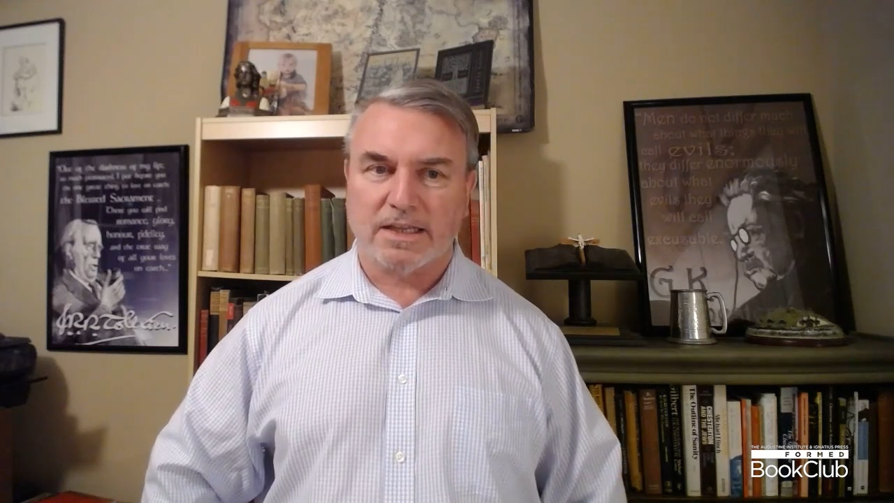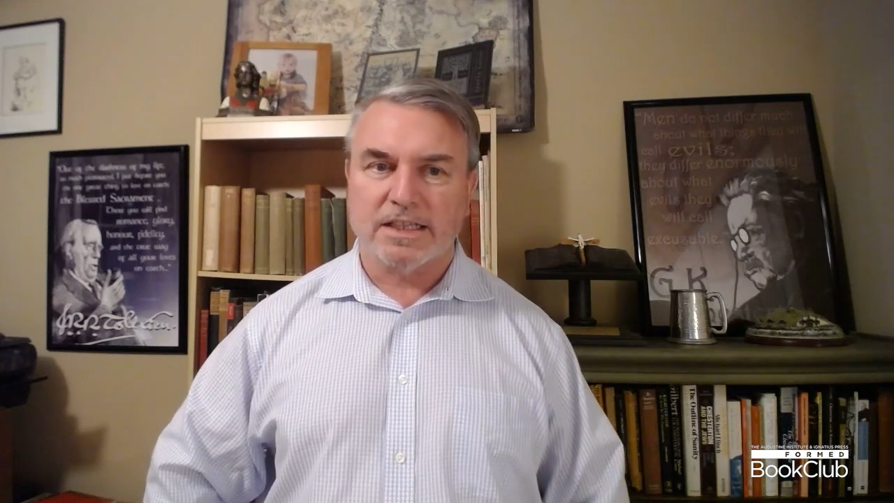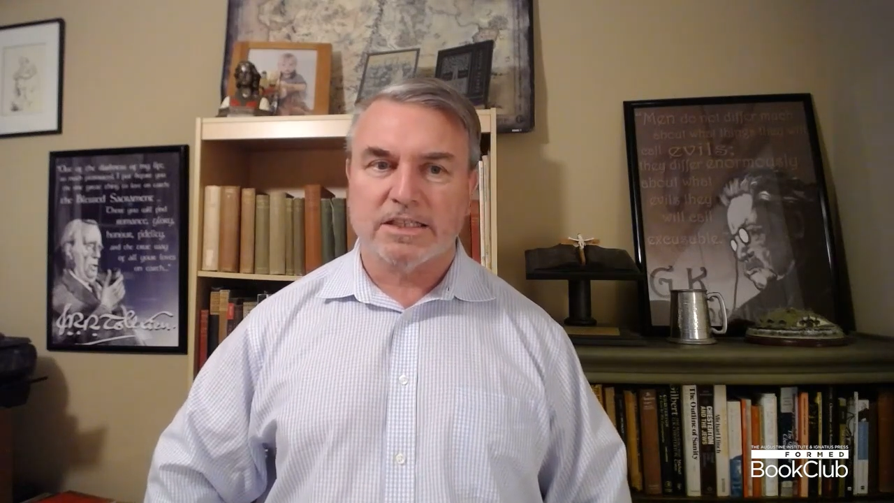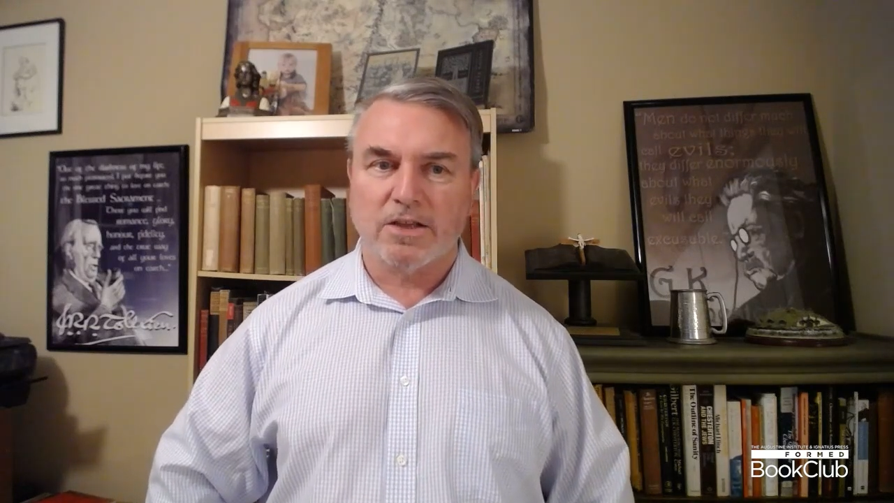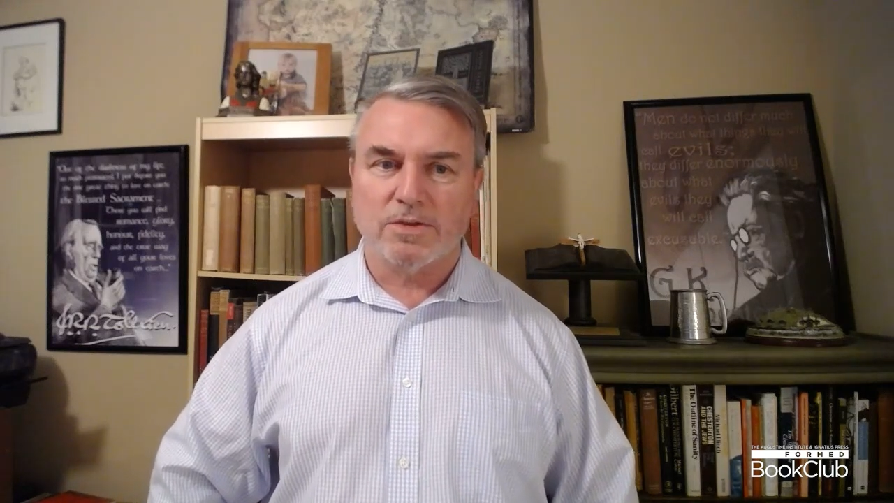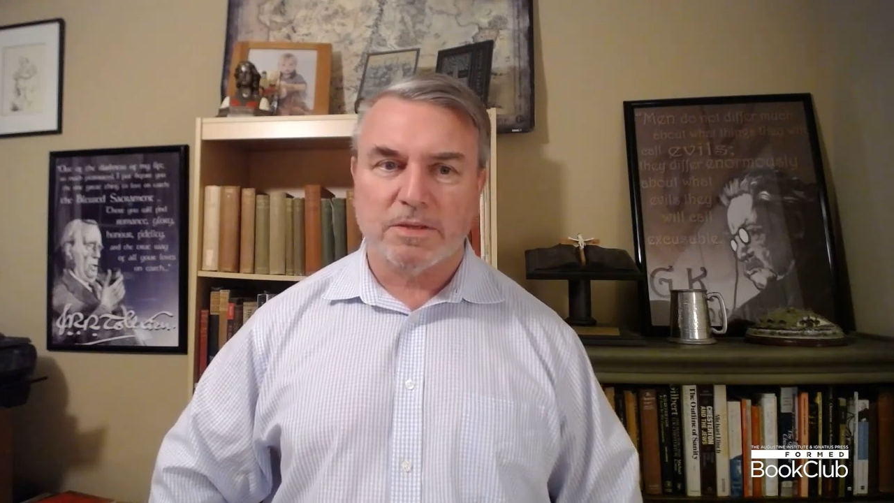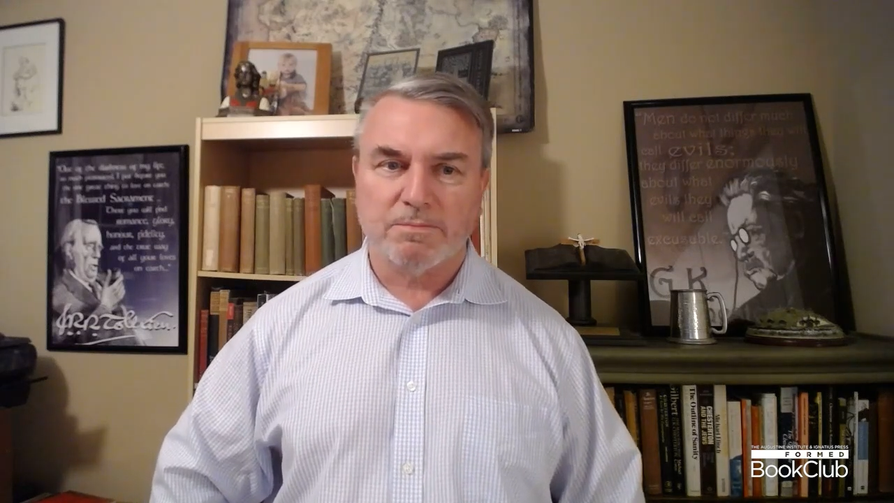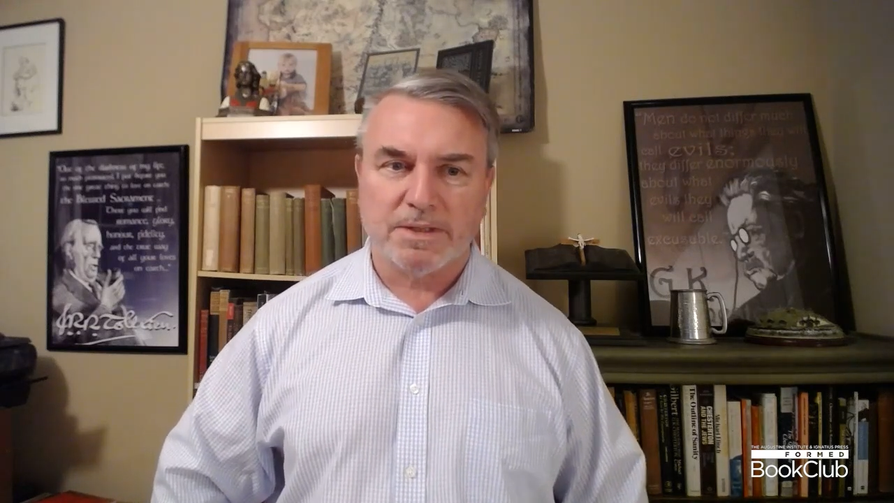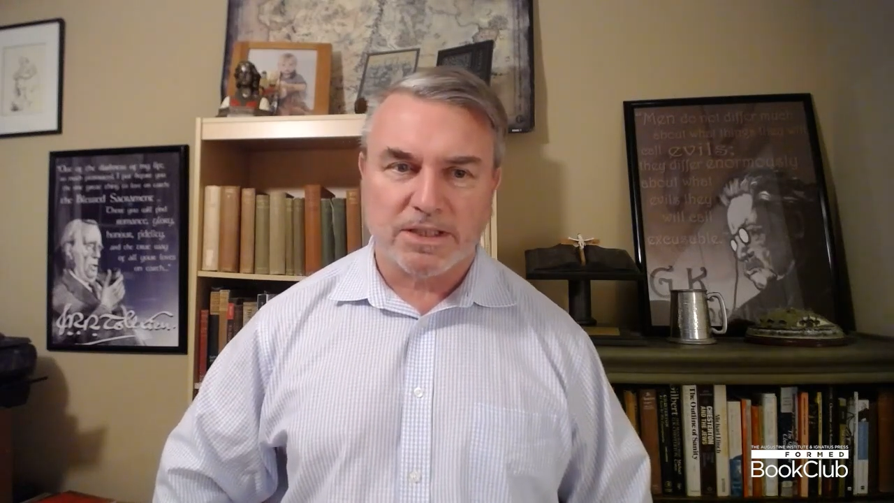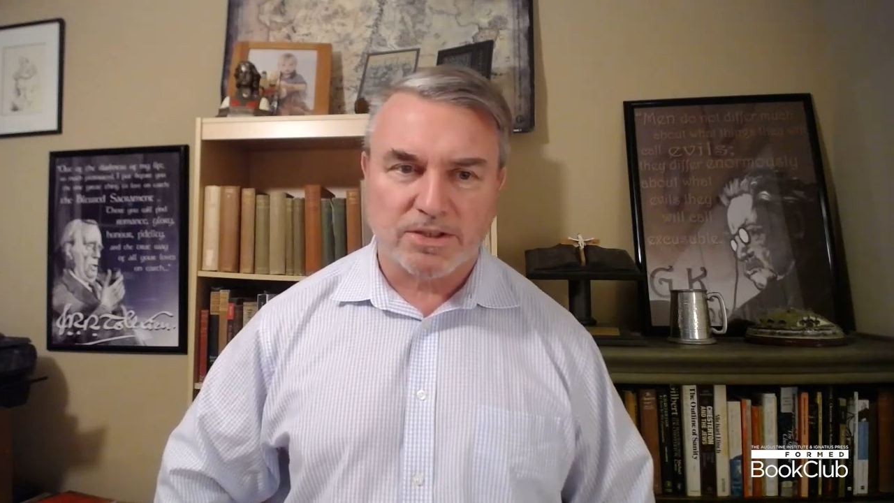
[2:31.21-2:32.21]
at least those in
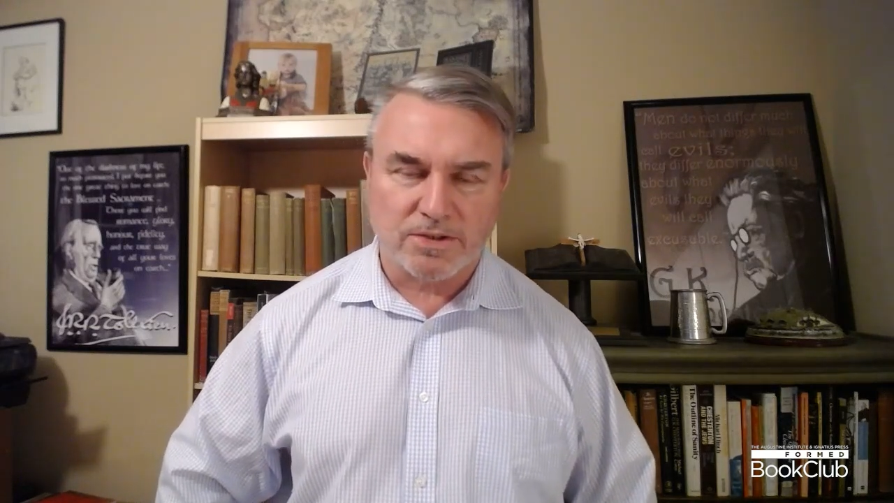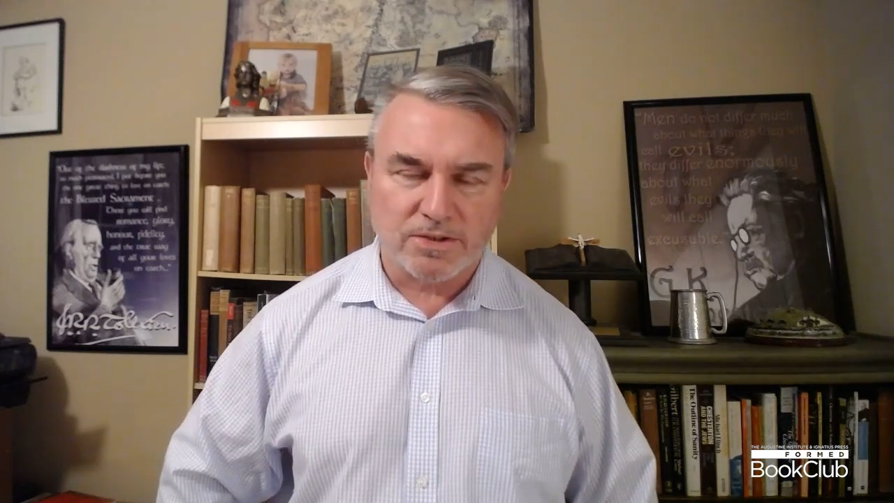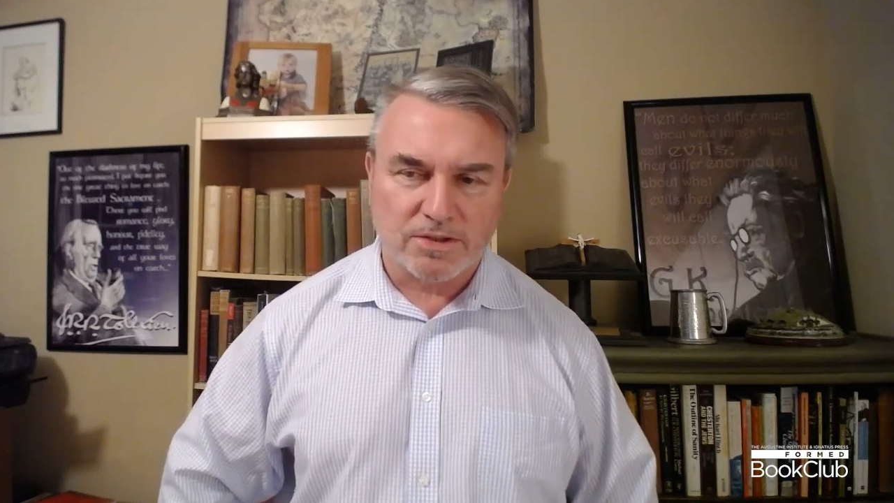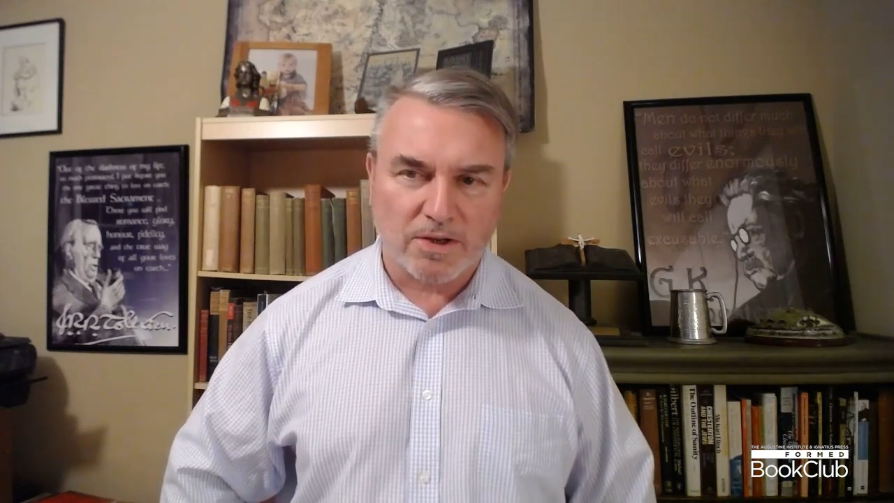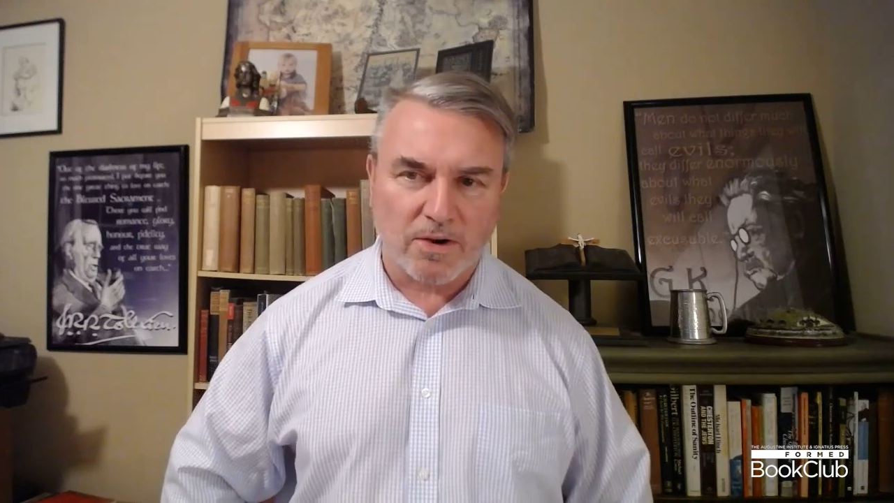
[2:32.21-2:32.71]
positions